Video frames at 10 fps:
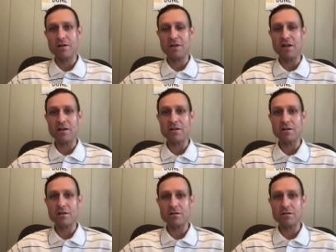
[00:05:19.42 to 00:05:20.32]

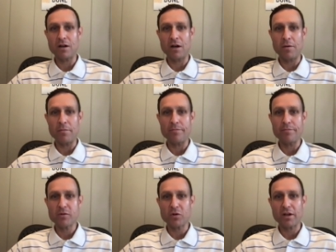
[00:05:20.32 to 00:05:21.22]
day
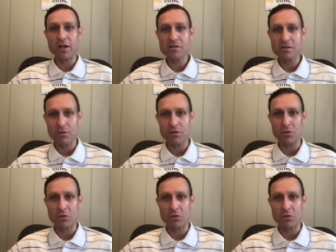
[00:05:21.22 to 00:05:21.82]
sort of customer